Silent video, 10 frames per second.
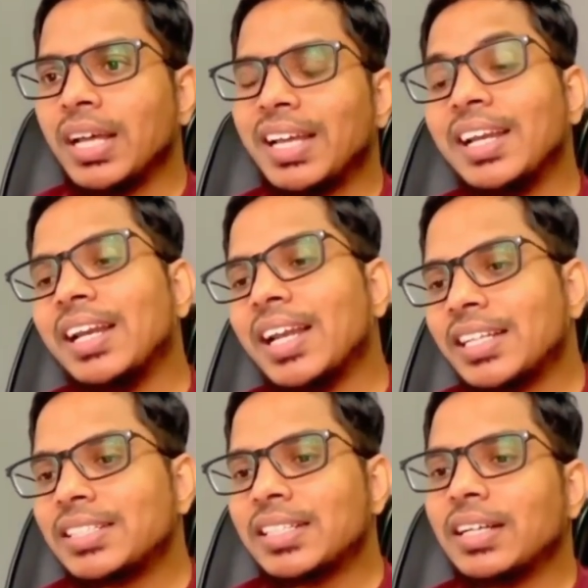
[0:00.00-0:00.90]
In
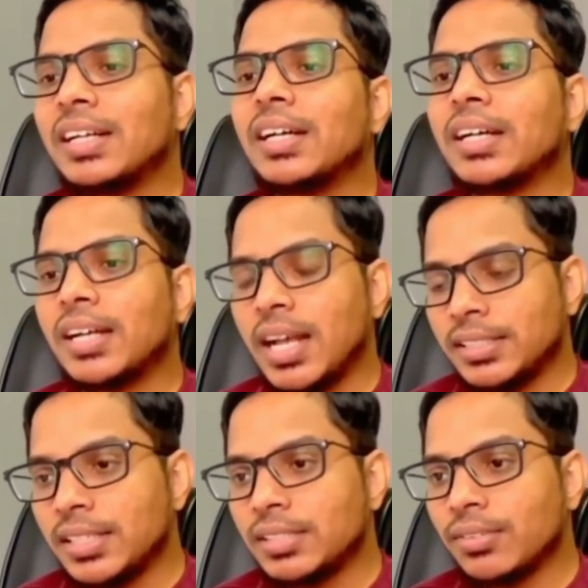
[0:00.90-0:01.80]
next
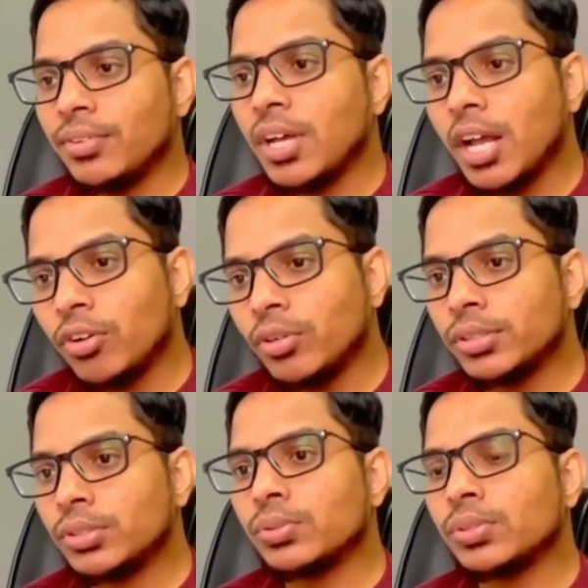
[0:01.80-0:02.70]
classes we are
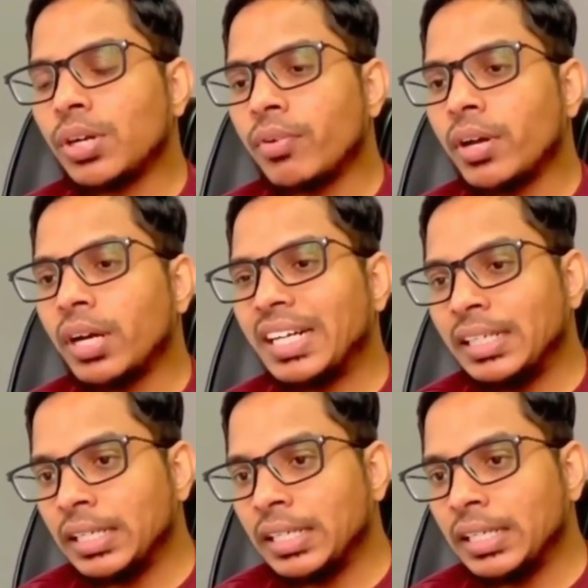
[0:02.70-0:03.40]
going to cover in